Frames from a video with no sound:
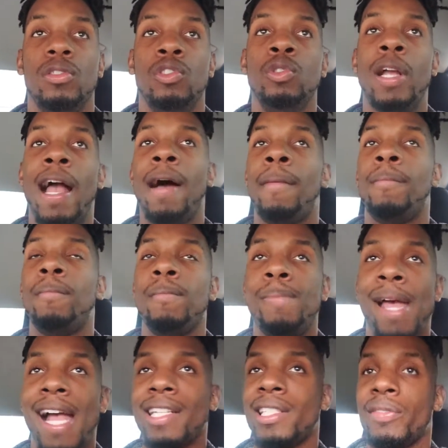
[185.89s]
you got
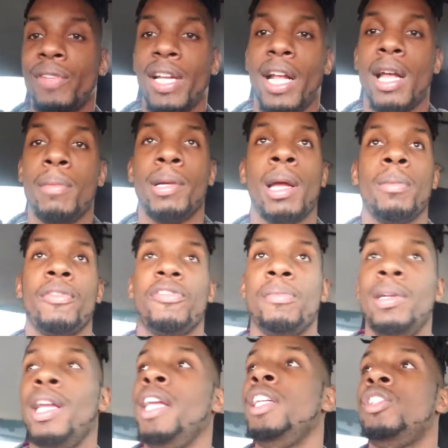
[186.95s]
passive income coming
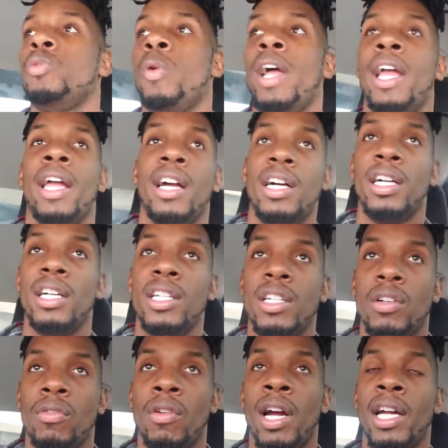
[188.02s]
from each way,
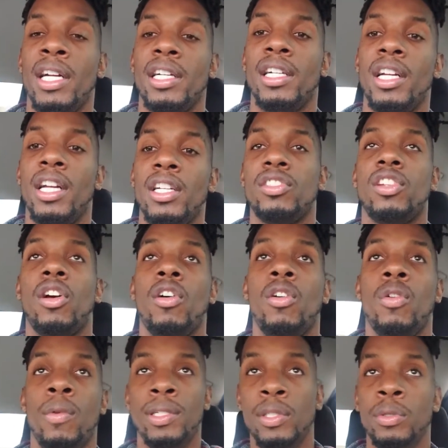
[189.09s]
right?
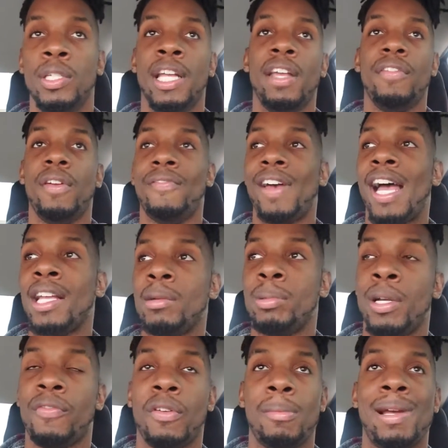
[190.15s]
So when you give
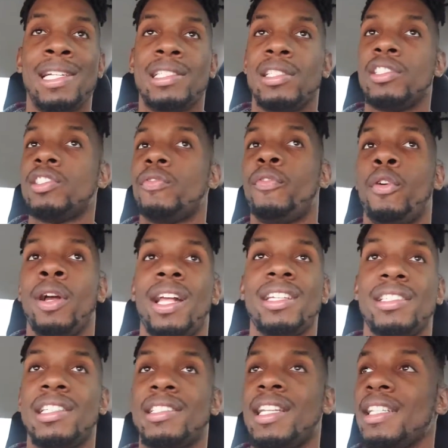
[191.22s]
invaluable information, for
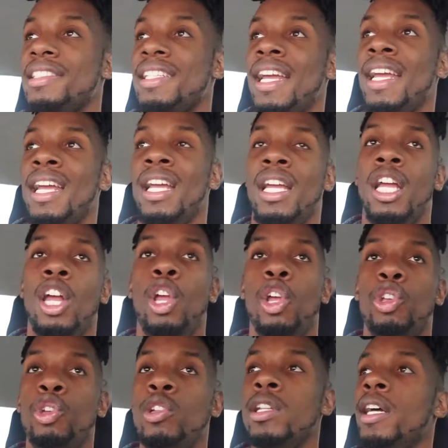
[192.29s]
instance, let's say
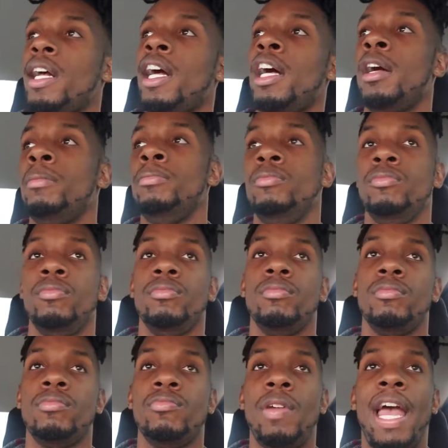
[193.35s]
you look up
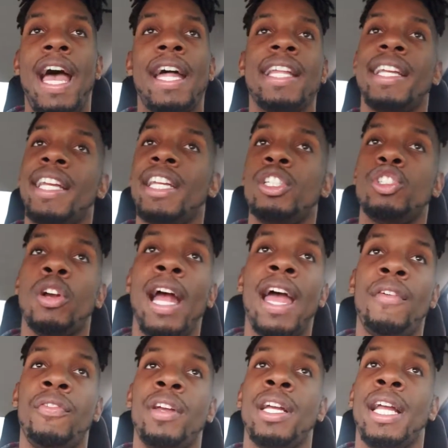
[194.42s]
how to get
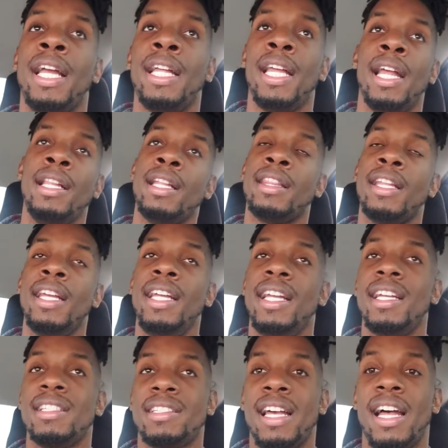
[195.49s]
traffic. And the thing
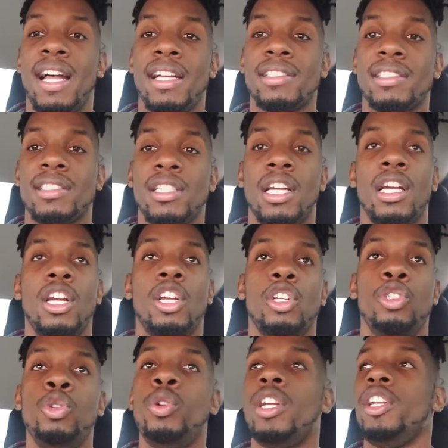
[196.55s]
is, guys,
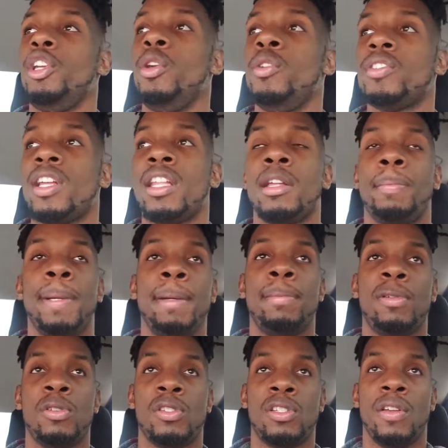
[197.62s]
you can use other
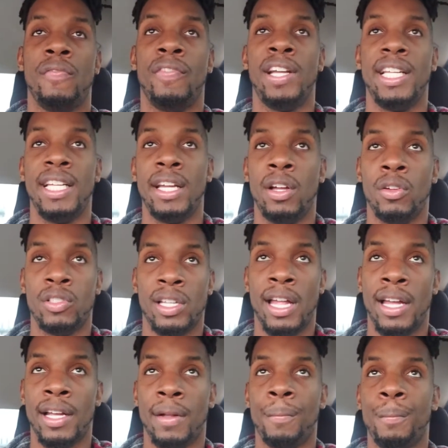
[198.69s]
people's videos.
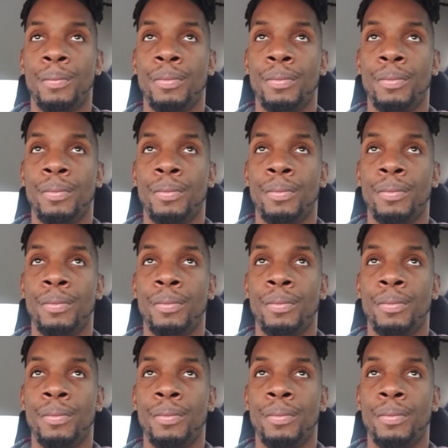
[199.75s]
Like,